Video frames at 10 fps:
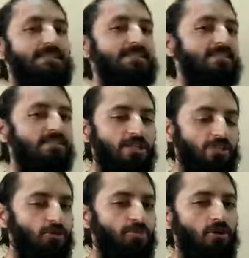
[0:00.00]
This
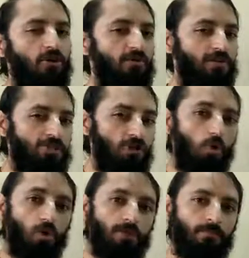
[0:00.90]
should be our first
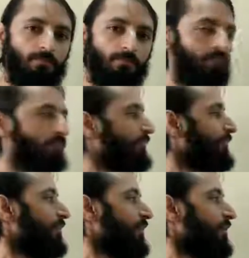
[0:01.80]
goal
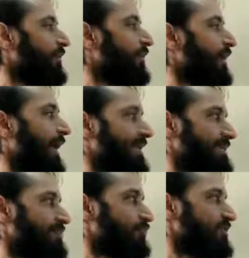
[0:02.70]
as
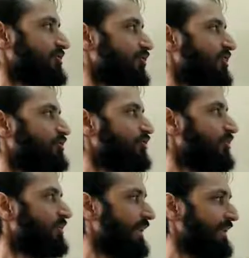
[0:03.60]
devotees. You come
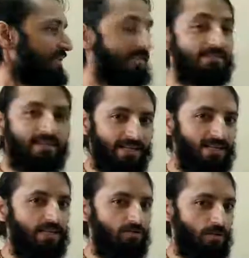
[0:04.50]
to, and this is the
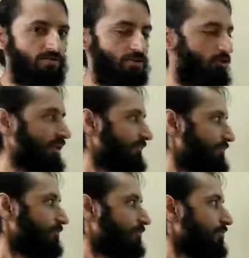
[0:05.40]
training what we should give
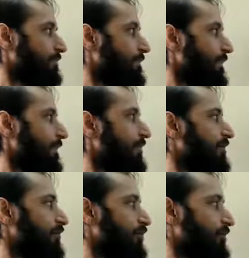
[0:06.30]

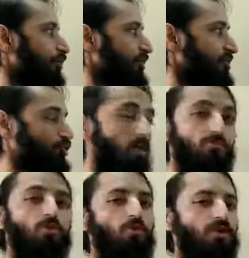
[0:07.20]
to devotees to
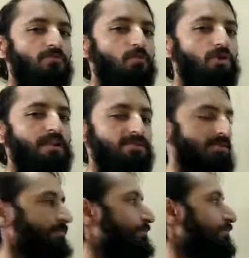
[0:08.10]
come to mode of goodness.